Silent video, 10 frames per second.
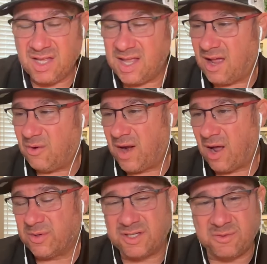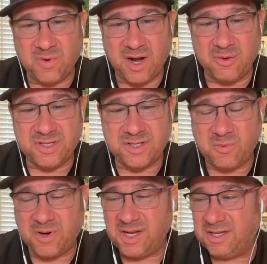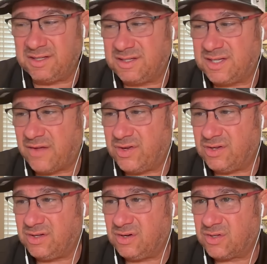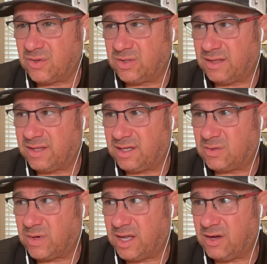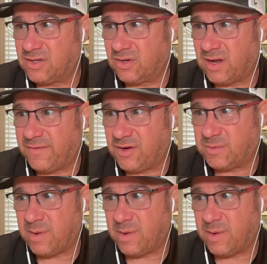Yeah. When I was 27 years old, I think 28 years old, I finished